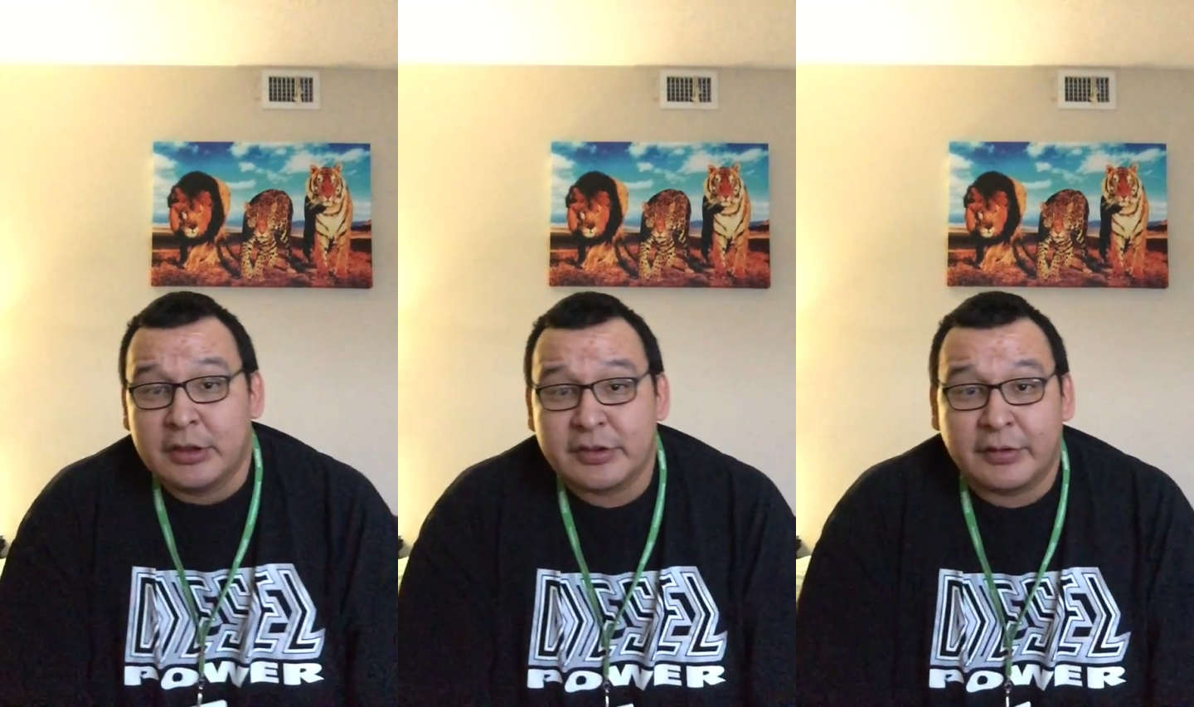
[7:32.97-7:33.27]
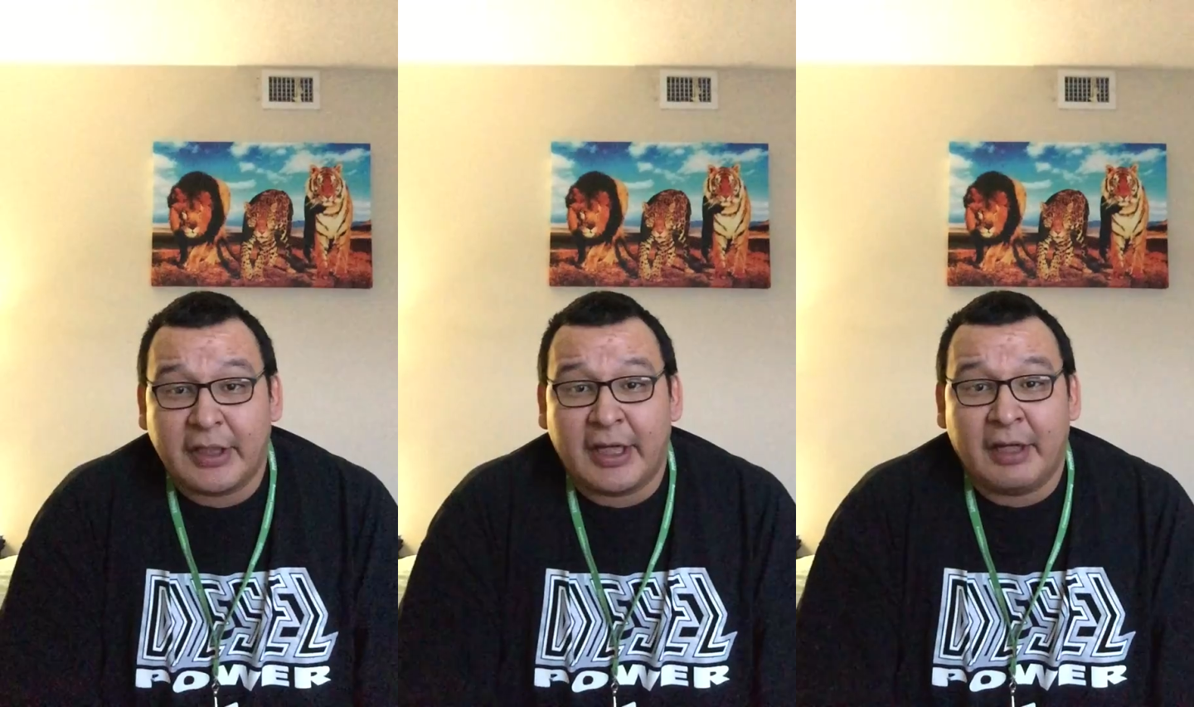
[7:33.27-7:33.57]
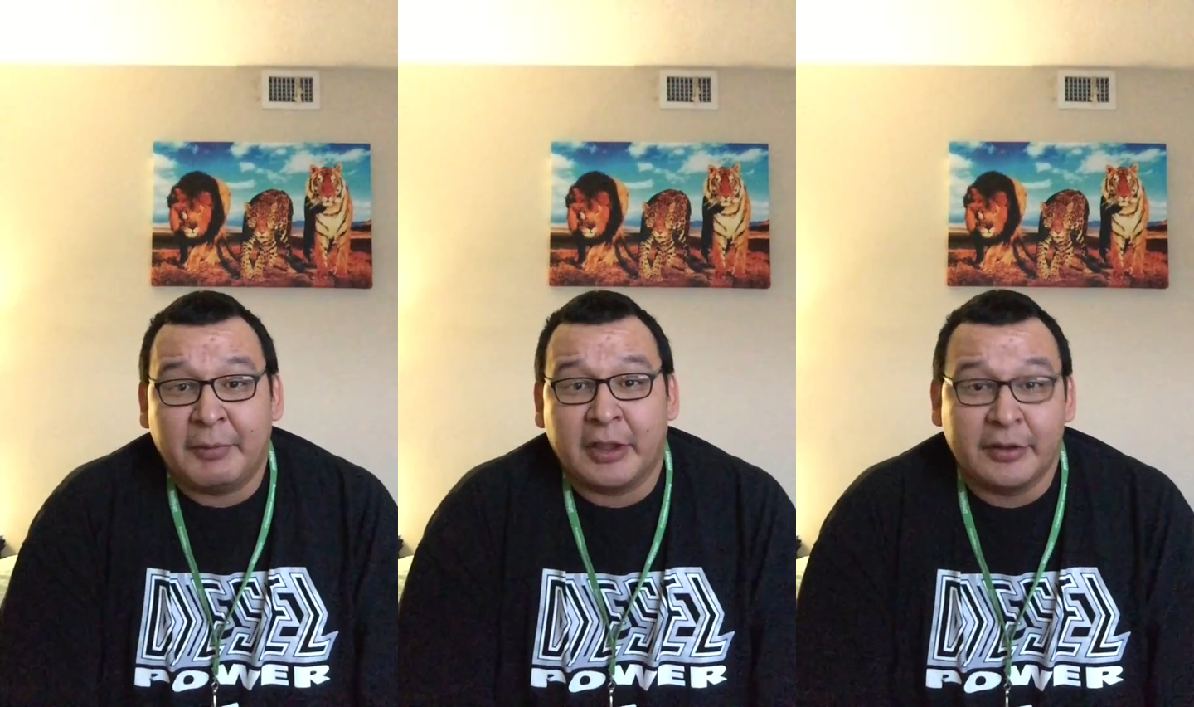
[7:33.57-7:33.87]
So yeah,
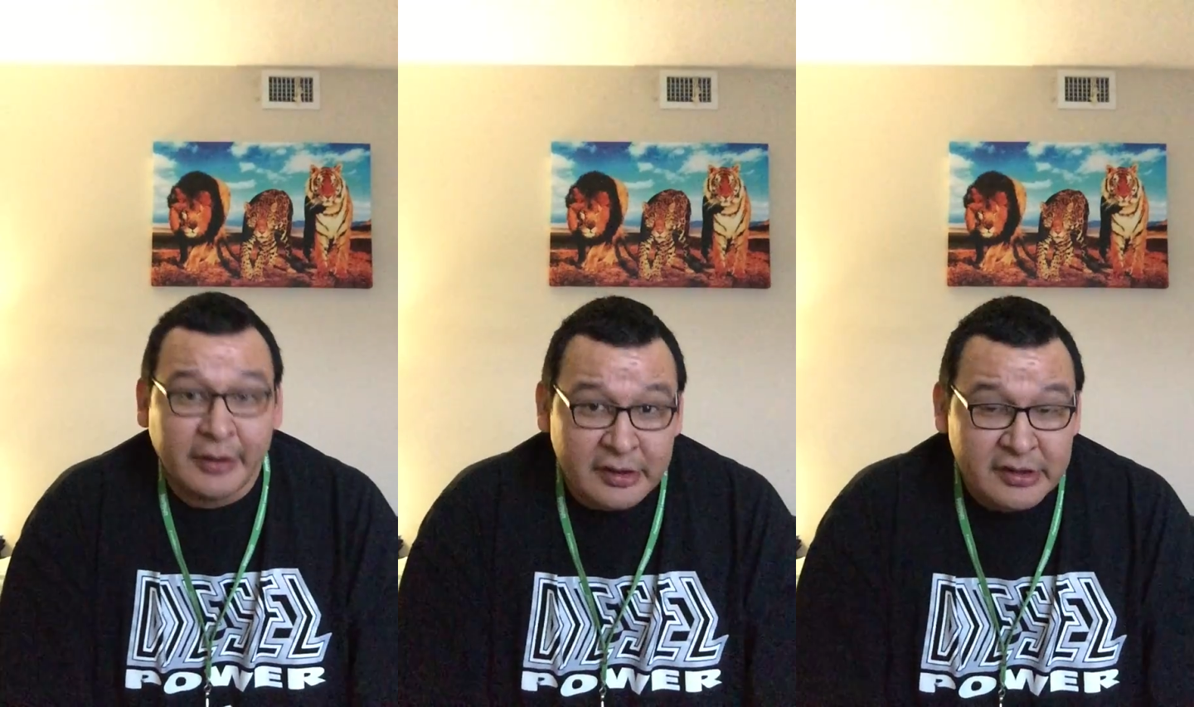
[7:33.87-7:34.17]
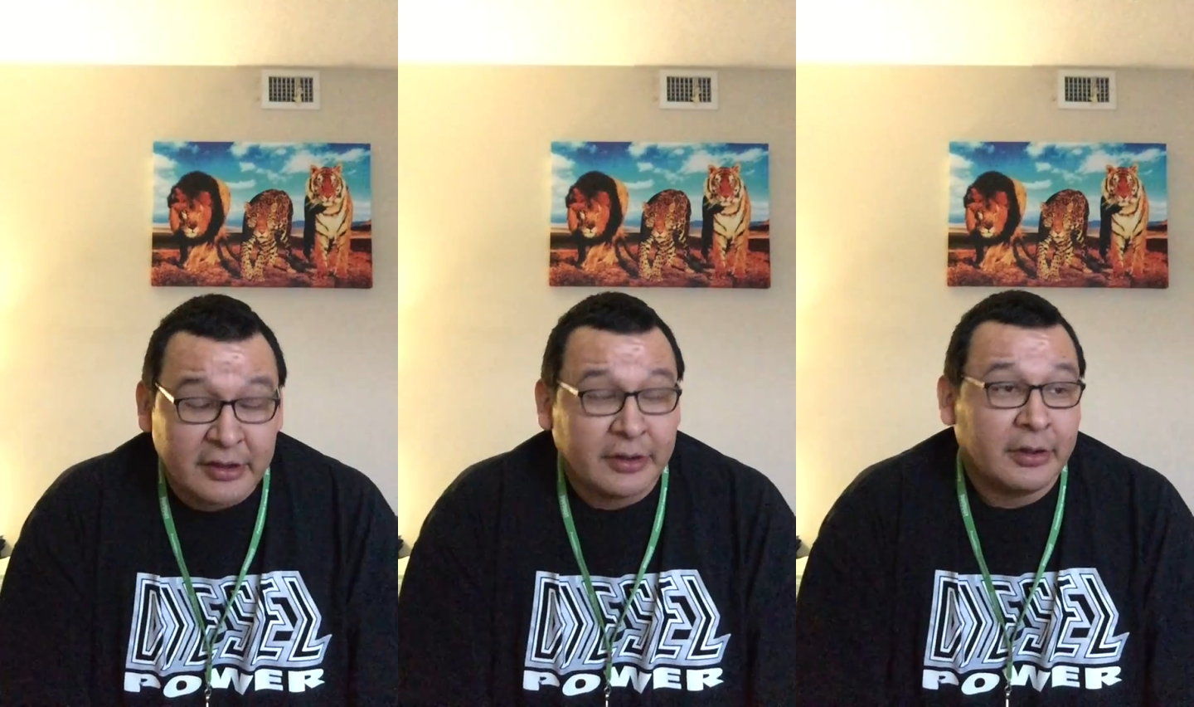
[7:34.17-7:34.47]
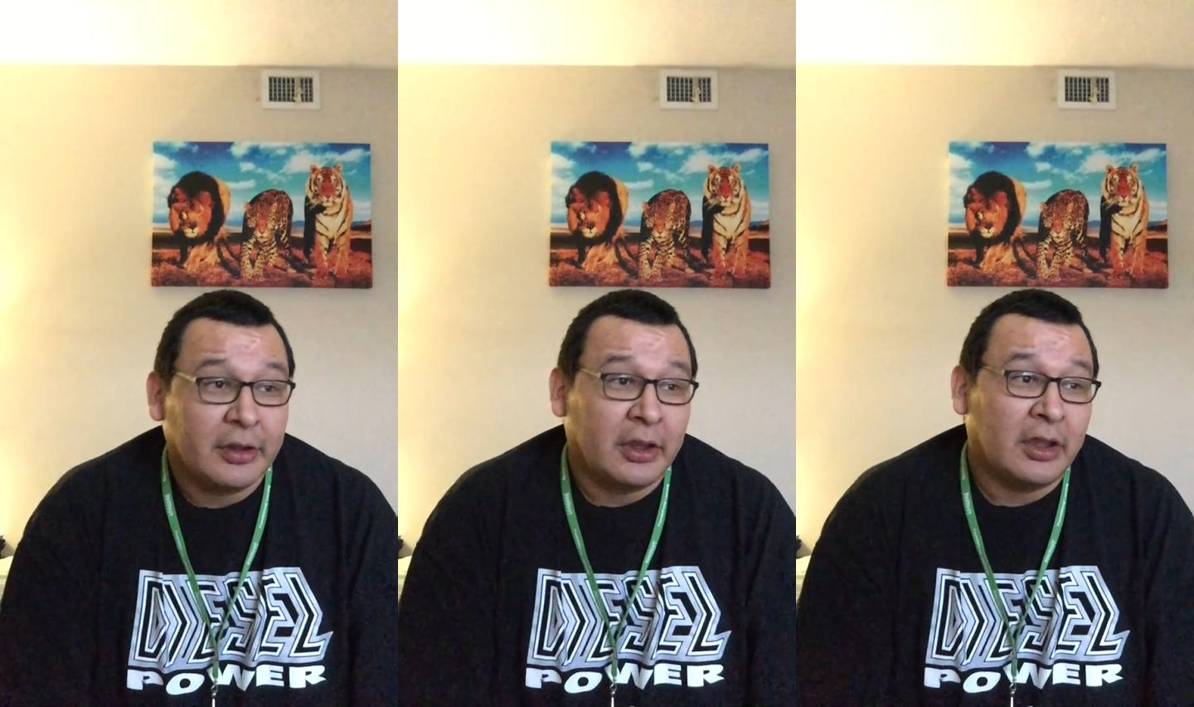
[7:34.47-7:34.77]
I'm a good
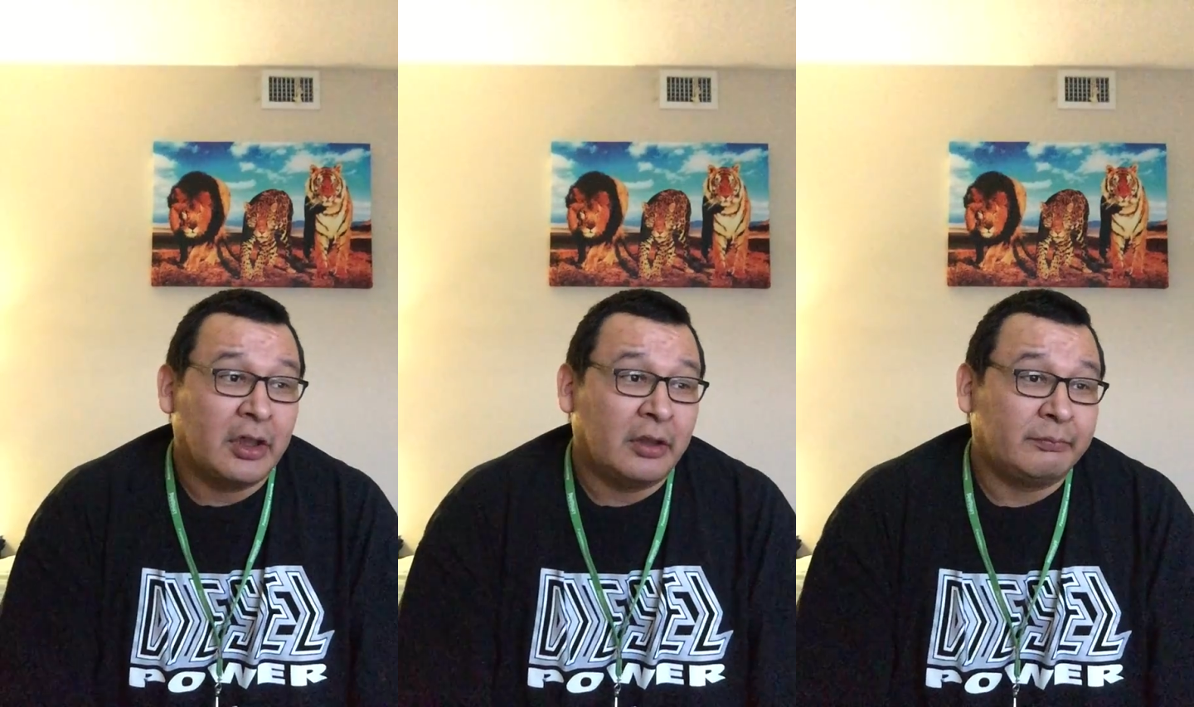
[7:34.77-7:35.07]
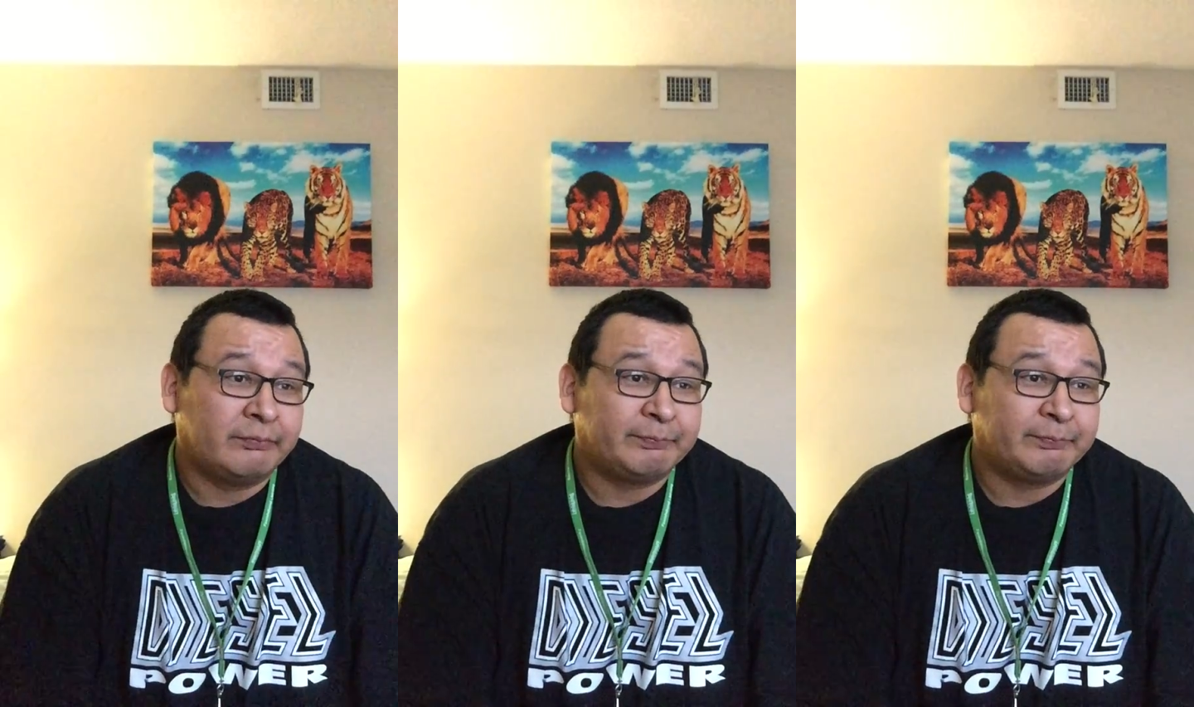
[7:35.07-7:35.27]
listener. I